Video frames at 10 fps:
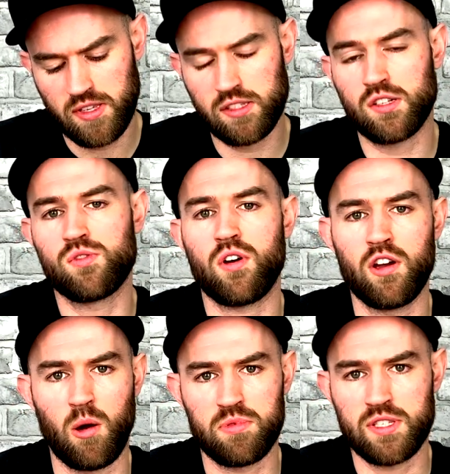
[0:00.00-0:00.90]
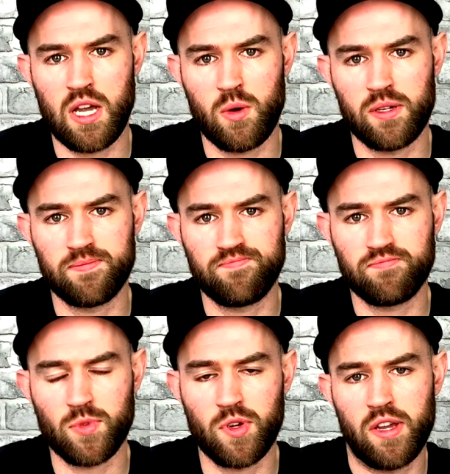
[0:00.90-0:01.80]
It's a dry hop sour,
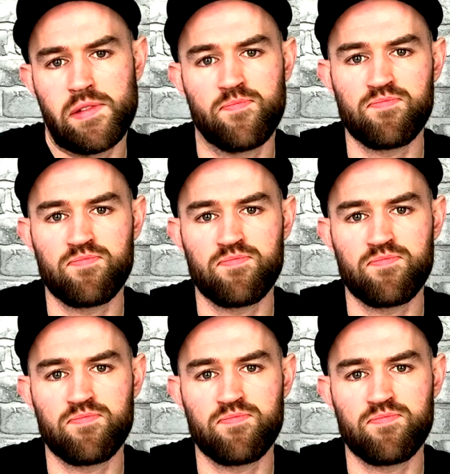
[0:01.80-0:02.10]
okay?